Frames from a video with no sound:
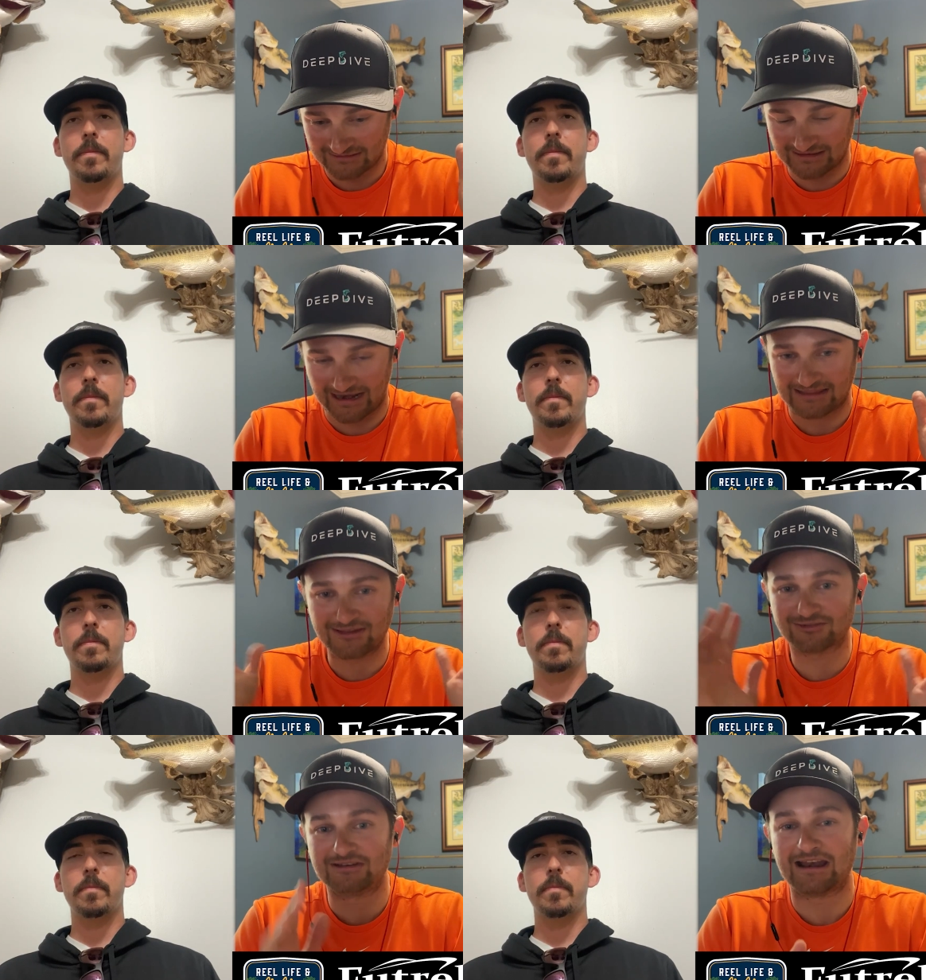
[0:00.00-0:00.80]
Speaker 1: like
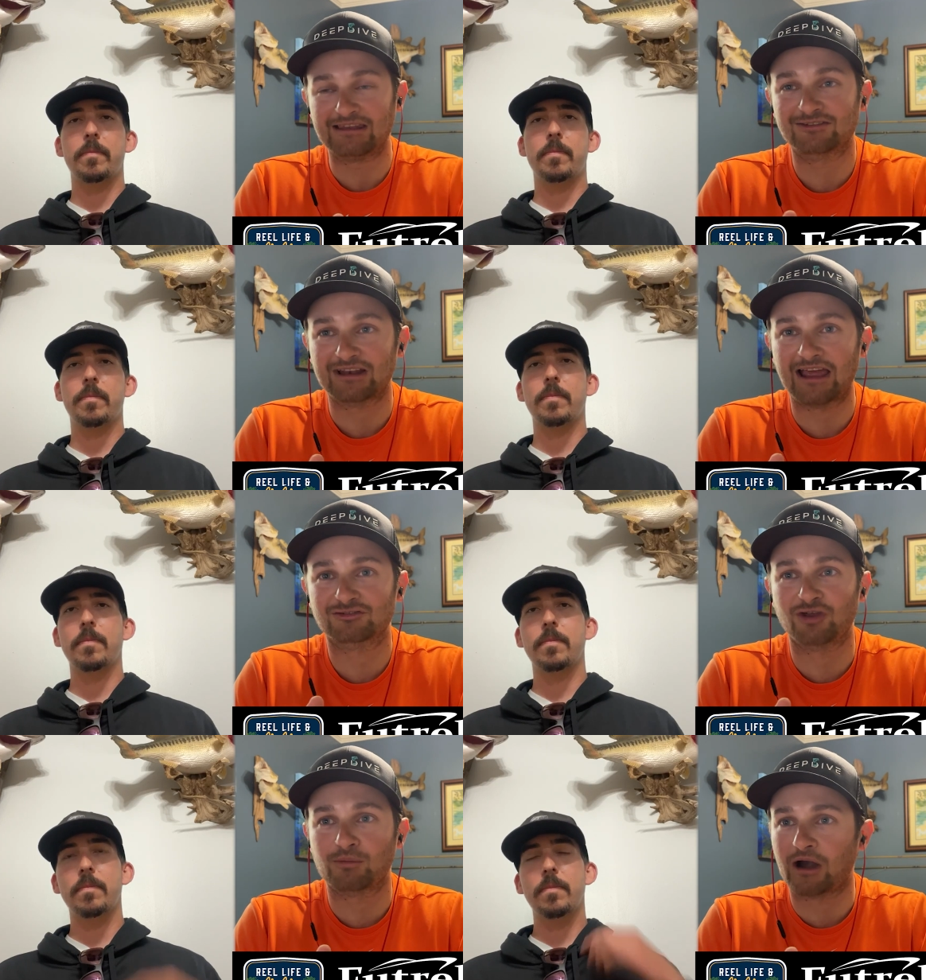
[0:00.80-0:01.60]
this this
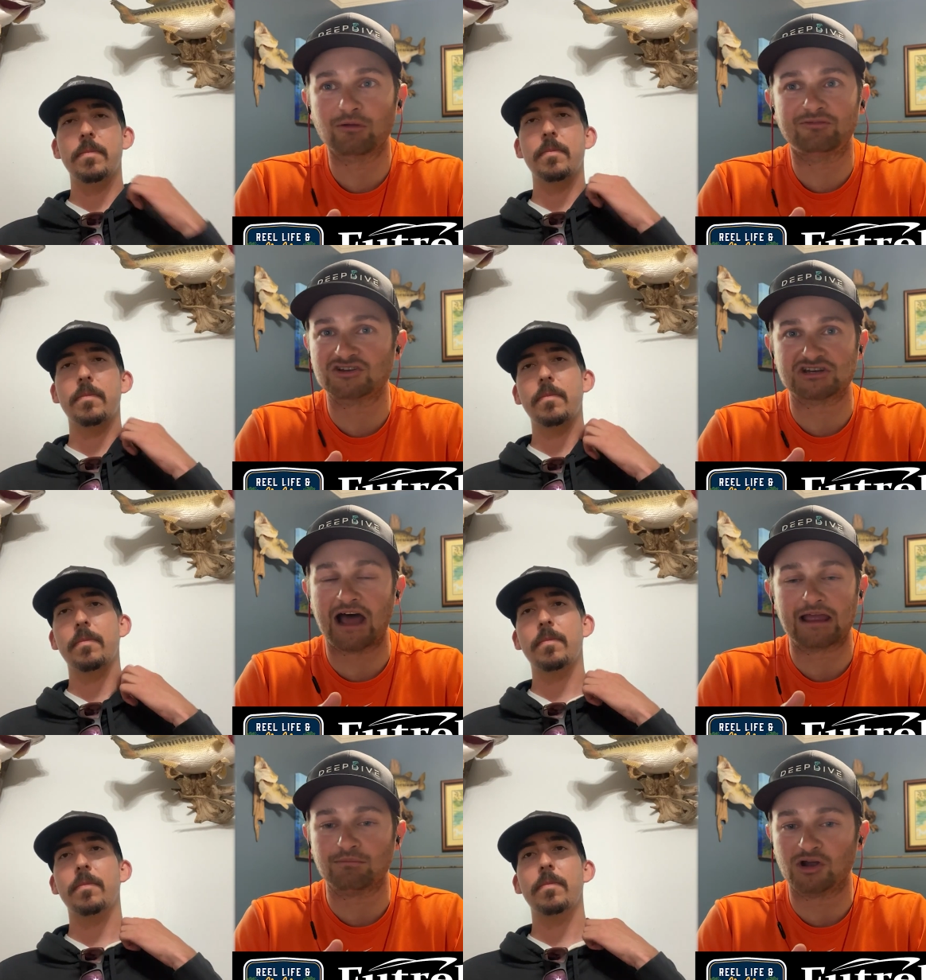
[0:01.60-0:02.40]
last summer, I don't fish
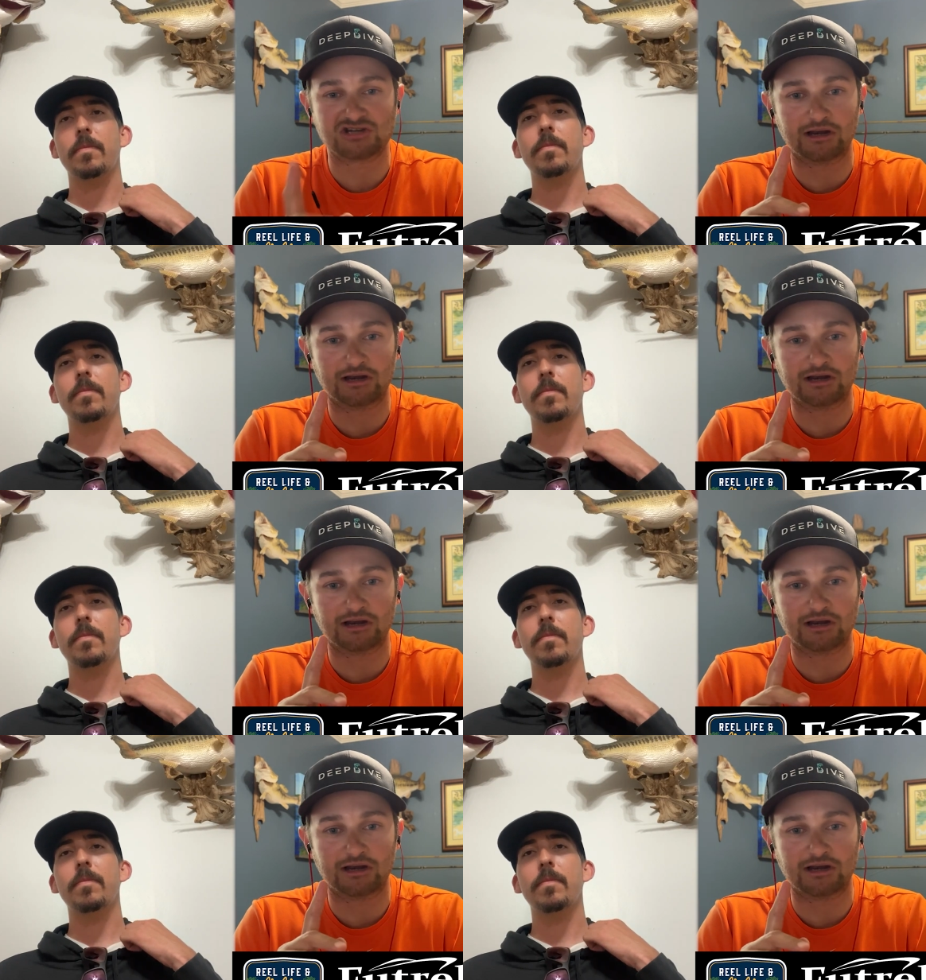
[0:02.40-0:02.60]
night much.